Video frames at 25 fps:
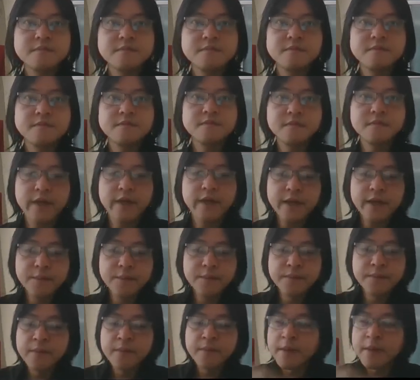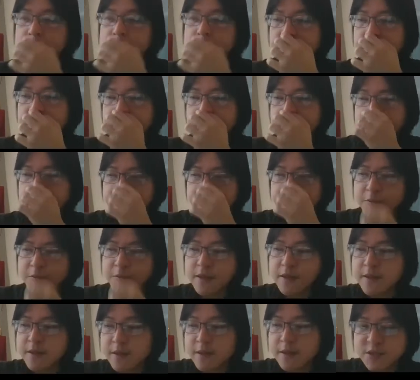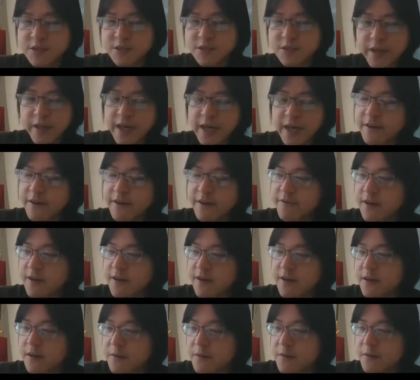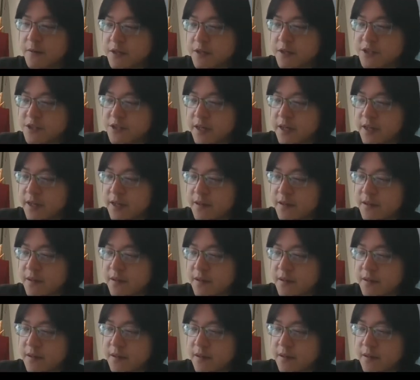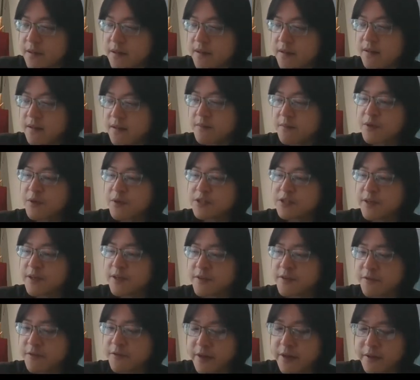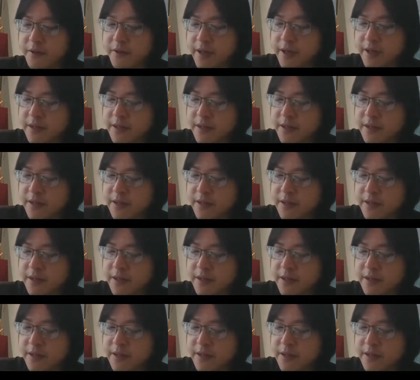Okay, and then what else do we have? Postulate 3, right?